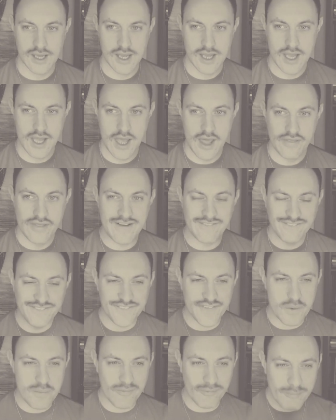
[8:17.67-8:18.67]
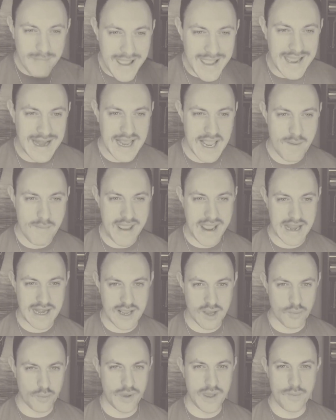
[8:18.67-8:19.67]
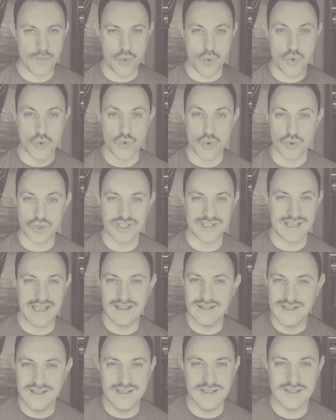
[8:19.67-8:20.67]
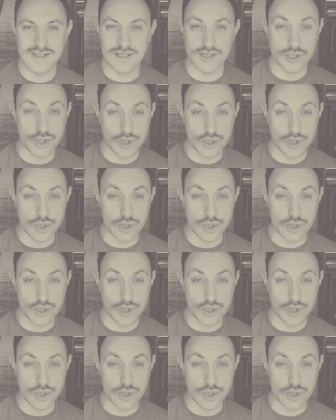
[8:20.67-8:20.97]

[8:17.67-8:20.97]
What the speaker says: then for many, many people, those sentences are